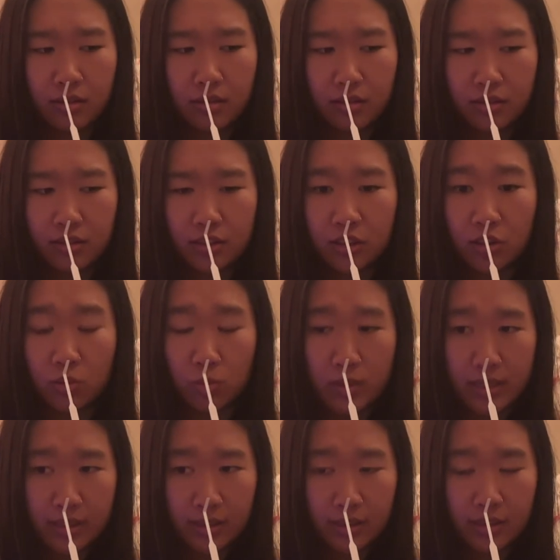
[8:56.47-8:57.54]

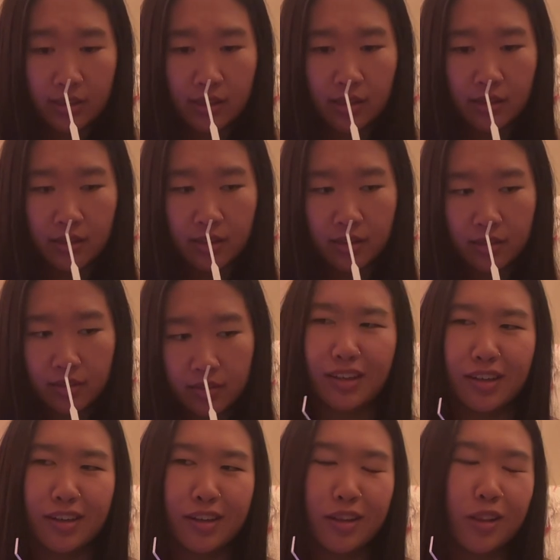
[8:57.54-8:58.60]
sweet,
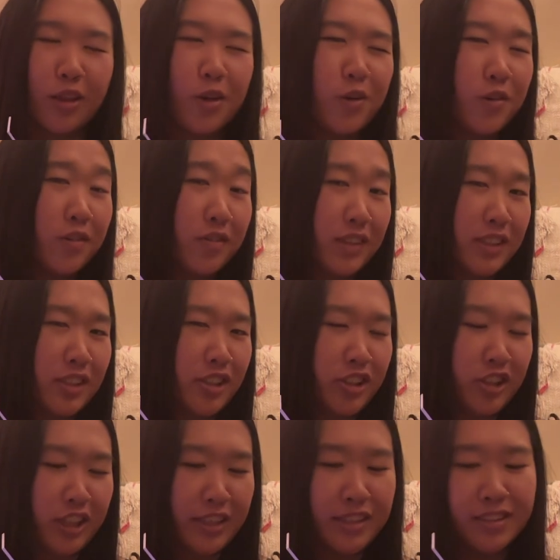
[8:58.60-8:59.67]
clove
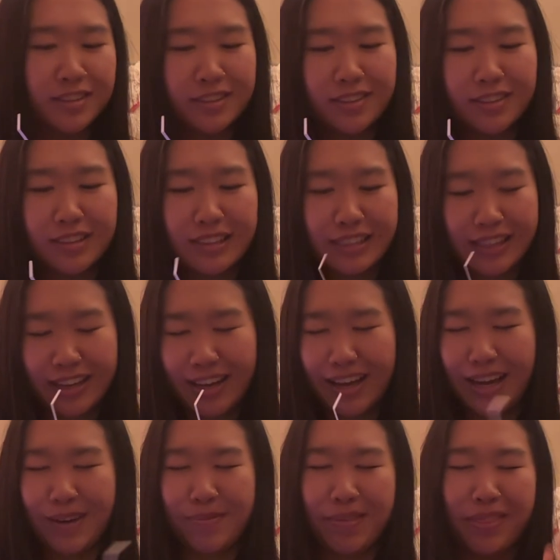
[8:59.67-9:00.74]
adjacent.
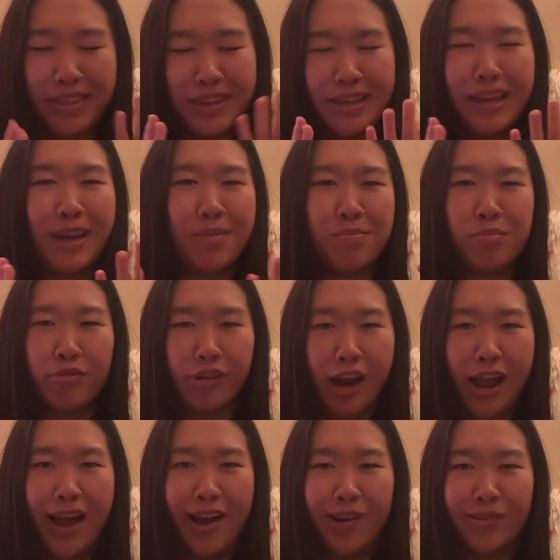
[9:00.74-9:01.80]
I'm thinking
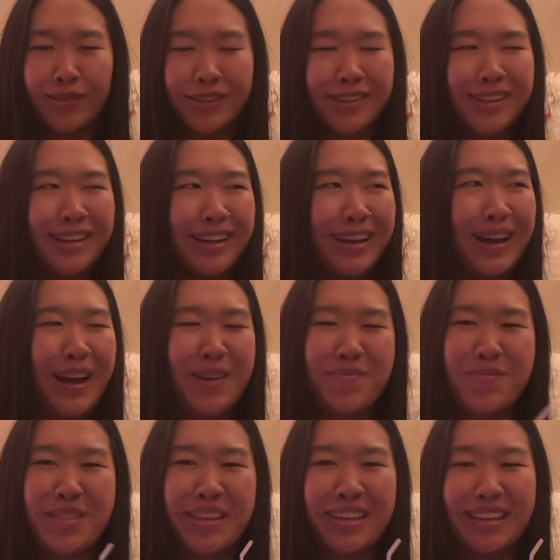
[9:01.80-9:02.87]
brown. I'm
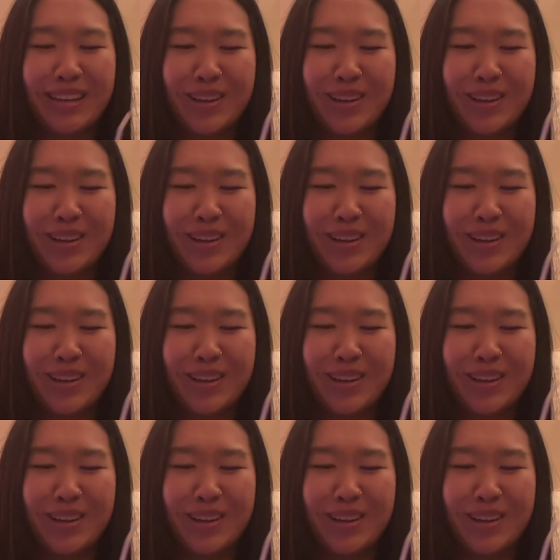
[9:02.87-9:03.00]
thinking